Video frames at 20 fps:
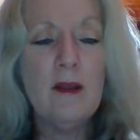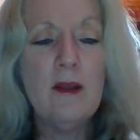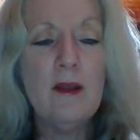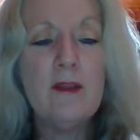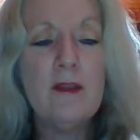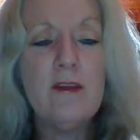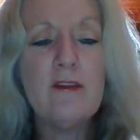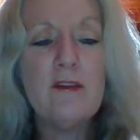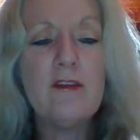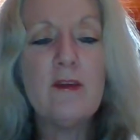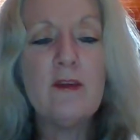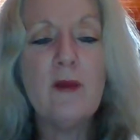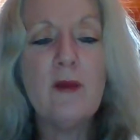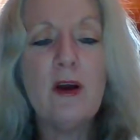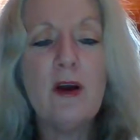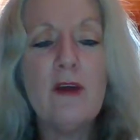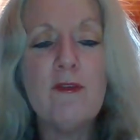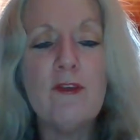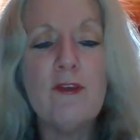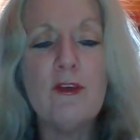This, in
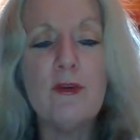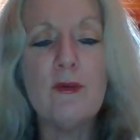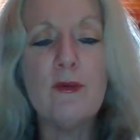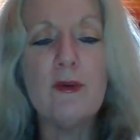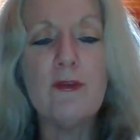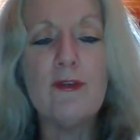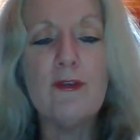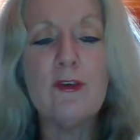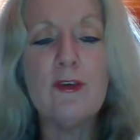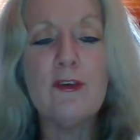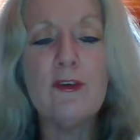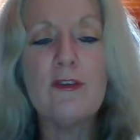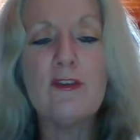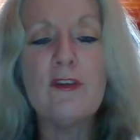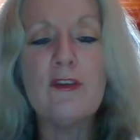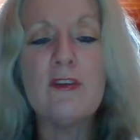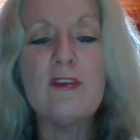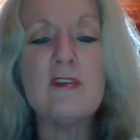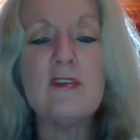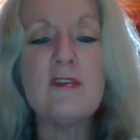my view, refers to
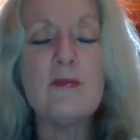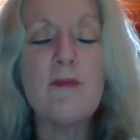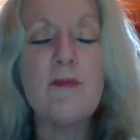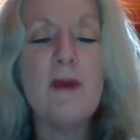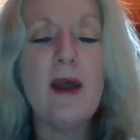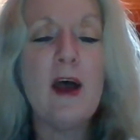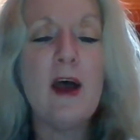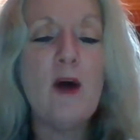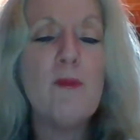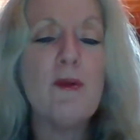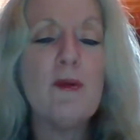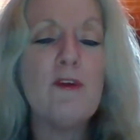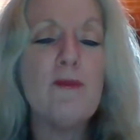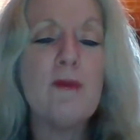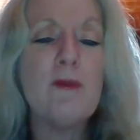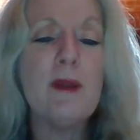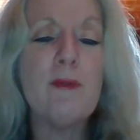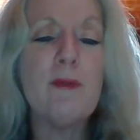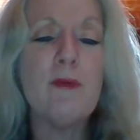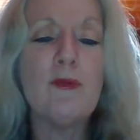the disempowerment of
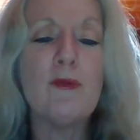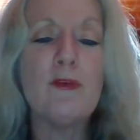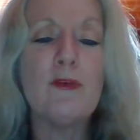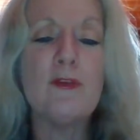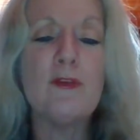people through